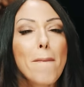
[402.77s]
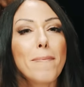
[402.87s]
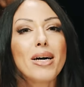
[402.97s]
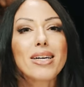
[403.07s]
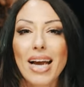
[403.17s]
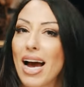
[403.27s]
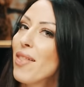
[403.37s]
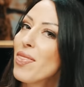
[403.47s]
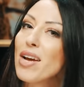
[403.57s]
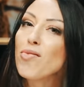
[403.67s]
but
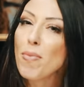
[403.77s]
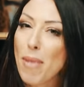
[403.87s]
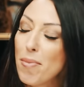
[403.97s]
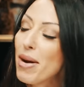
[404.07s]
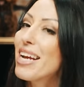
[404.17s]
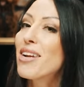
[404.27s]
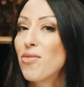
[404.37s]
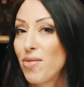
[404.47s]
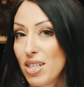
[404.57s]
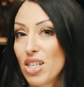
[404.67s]
can they remember in
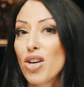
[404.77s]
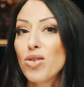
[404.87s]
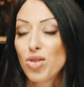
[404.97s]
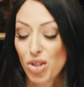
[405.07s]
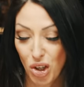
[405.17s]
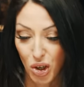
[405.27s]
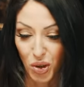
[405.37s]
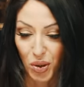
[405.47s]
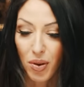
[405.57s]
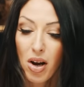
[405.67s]
videos
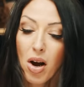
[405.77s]
too?